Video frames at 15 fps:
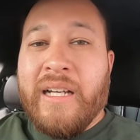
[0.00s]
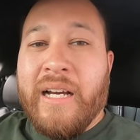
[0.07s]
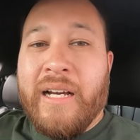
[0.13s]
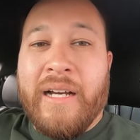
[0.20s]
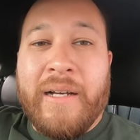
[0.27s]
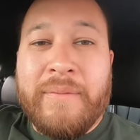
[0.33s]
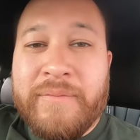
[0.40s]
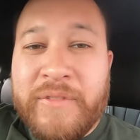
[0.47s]

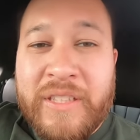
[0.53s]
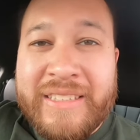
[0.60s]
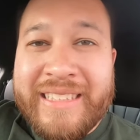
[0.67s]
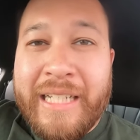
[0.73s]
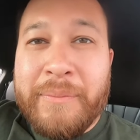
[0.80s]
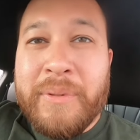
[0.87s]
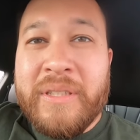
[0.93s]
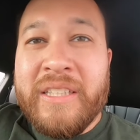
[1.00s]
For
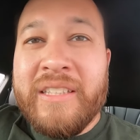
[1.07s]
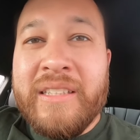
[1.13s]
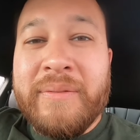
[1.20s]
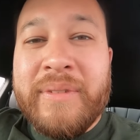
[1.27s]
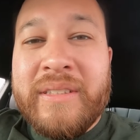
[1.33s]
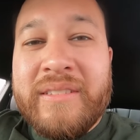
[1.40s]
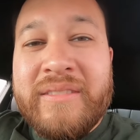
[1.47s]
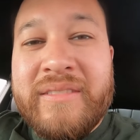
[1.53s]
example, here,
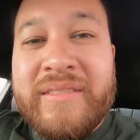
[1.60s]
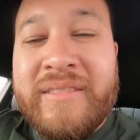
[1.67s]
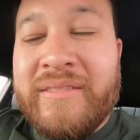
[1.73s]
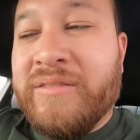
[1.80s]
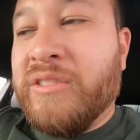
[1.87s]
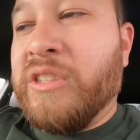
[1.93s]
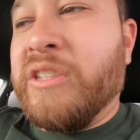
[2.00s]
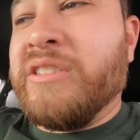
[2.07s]
let me
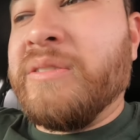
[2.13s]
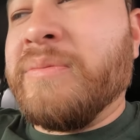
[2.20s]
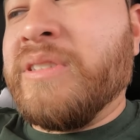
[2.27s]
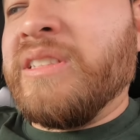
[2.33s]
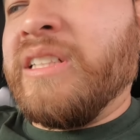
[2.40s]
show you some